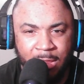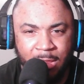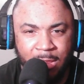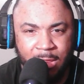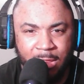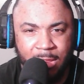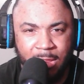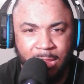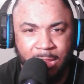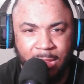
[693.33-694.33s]

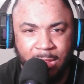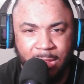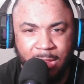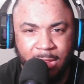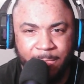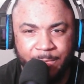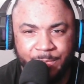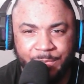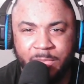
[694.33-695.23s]
(silence)